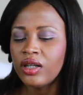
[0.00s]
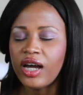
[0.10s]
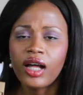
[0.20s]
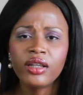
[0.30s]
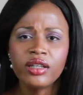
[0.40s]

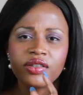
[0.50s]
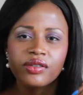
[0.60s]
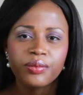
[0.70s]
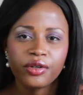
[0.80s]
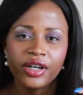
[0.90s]
I'll list
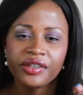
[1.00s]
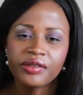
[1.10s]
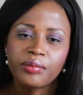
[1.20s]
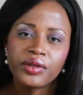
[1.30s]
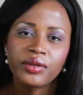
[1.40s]
the
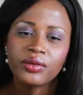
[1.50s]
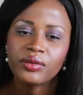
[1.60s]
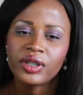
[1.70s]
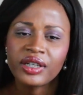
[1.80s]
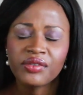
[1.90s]
price
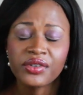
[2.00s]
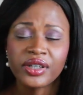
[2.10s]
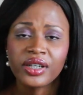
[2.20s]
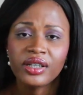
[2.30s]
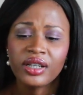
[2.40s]
below. I forgot.